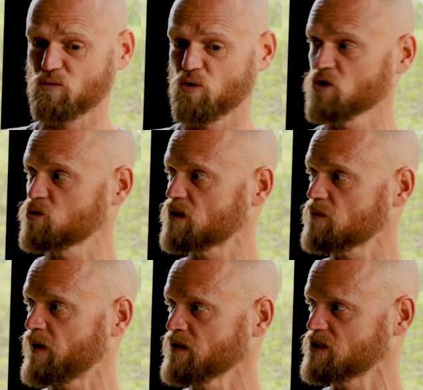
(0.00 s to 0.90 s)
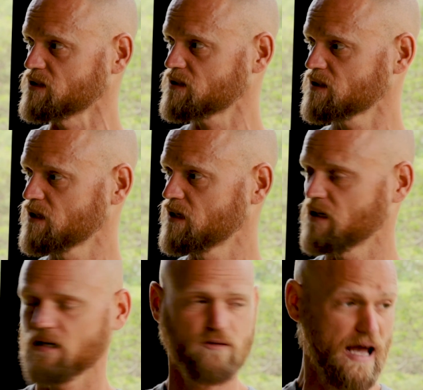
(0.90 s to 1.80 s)
rolls with the punches.
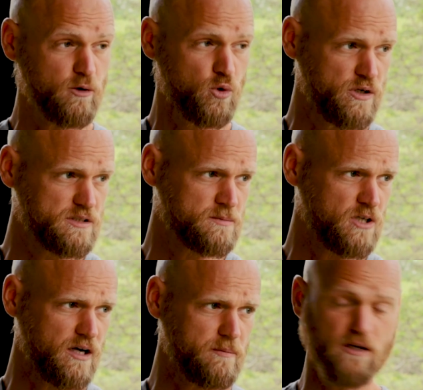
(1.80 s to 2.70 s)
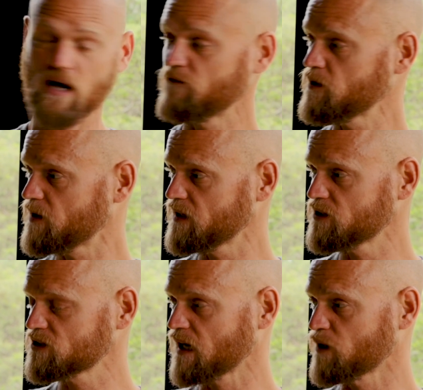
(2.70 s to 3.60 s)
Ecuadorians I'm talking about. Everybody here
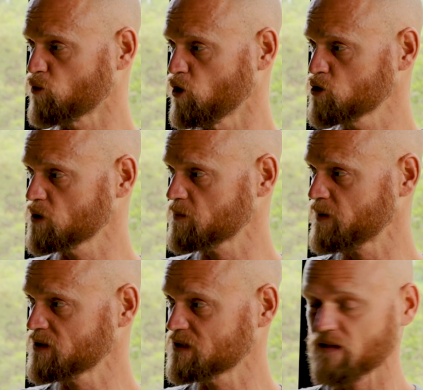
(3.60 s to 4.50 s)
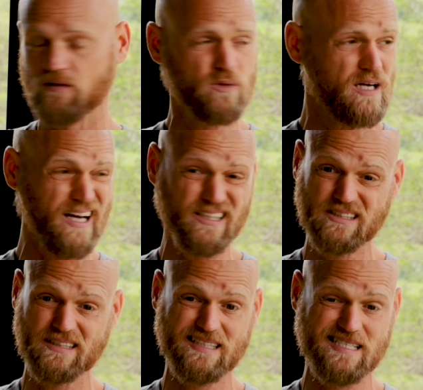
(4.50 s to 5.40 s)
just kind of rolls with the punches. Everyone kind of
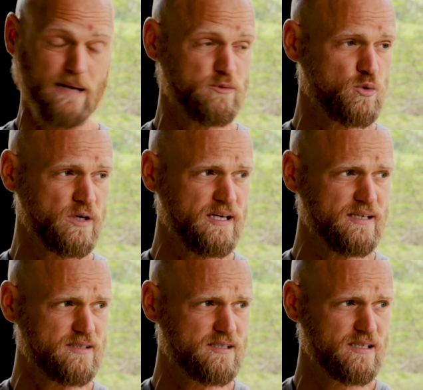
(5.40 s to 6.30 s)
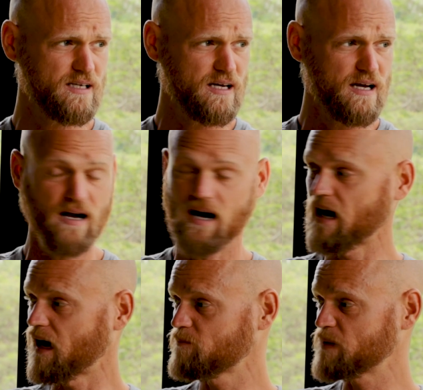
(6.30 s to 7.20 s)
just accepts what is.
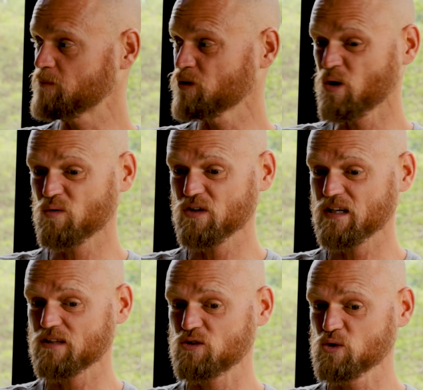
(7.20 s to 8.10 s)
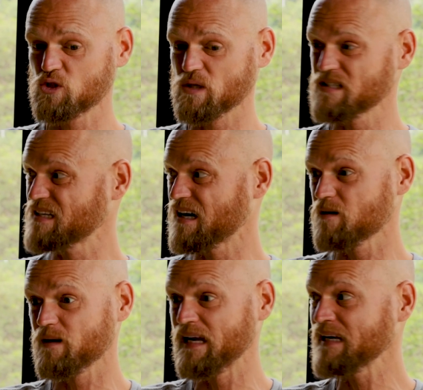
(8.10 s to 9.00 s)
People don't really get too stressed out
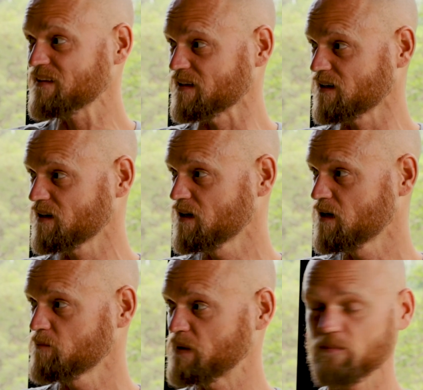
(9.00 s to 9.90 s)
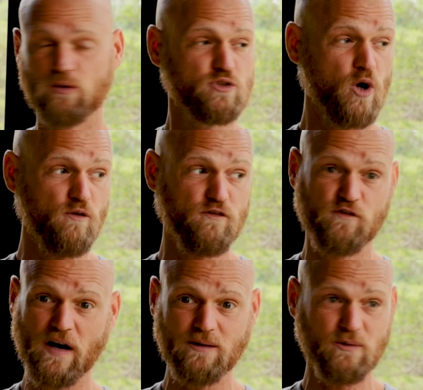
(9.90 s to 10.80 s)
about anything. People don't
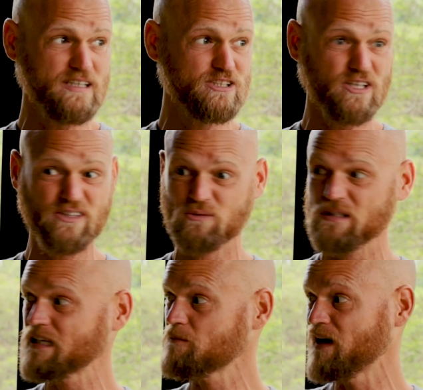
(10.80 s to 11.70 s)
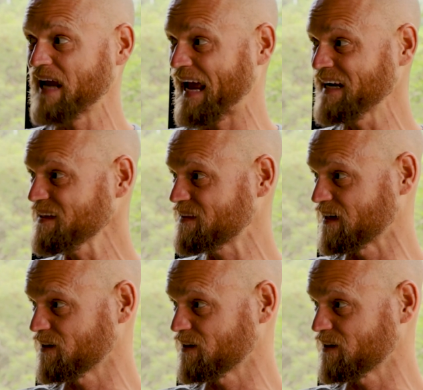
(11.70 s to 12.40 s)
fight with each other really about anything.